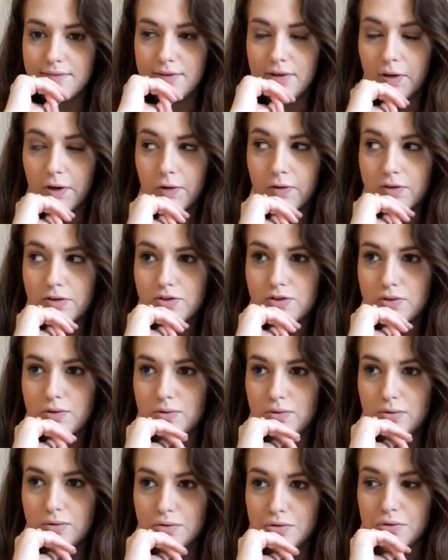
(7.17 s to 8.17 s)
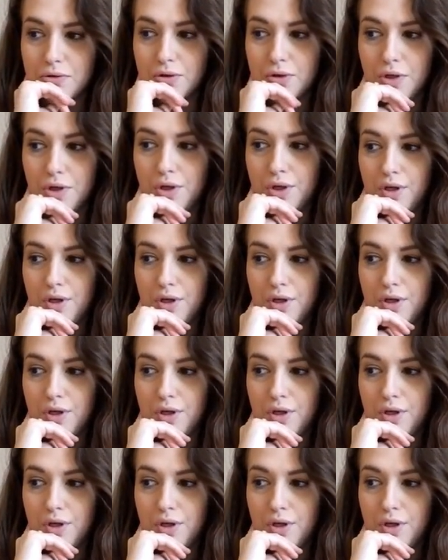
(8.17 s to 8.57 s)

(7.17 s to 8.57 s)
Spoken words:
vlogged or